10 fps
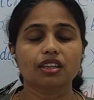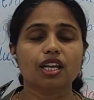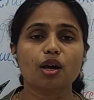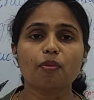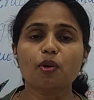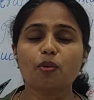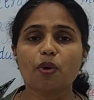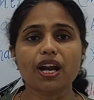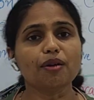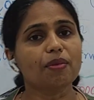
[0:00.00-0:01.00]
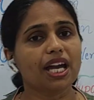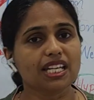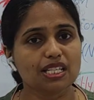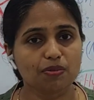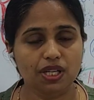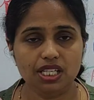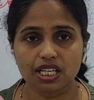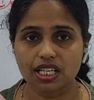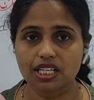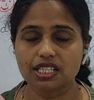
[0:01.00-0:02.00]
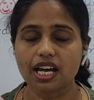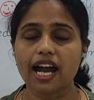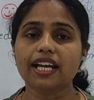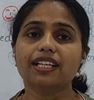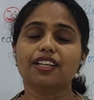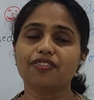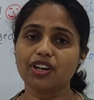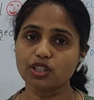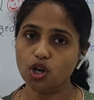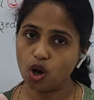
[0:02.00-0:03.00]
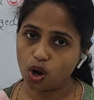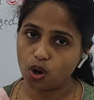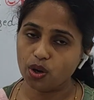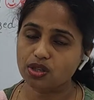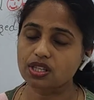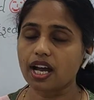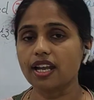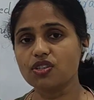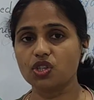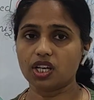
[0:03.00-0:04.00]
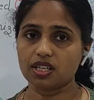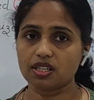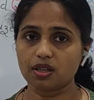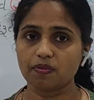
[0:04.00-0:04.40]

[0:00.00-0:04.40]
The number one management is identify the cause and treat.